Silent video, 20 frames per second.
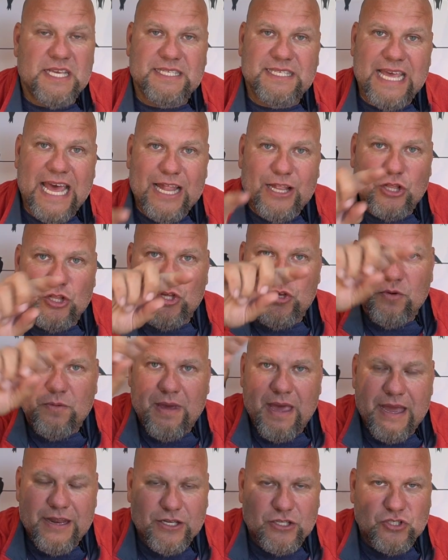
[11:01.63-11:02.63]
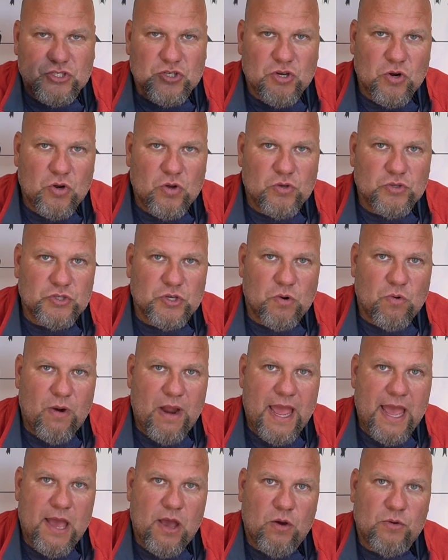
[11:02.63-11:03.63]
as that loop kind of circles
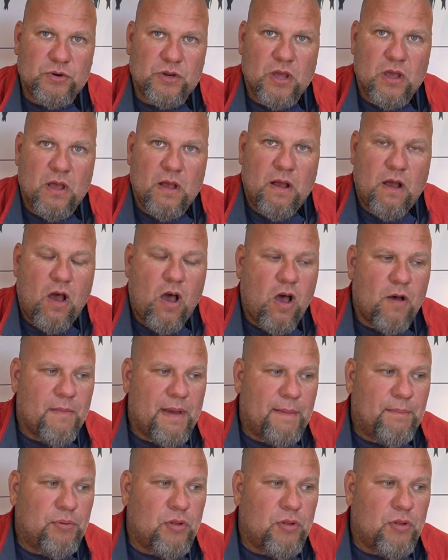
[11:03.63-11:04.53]
around all my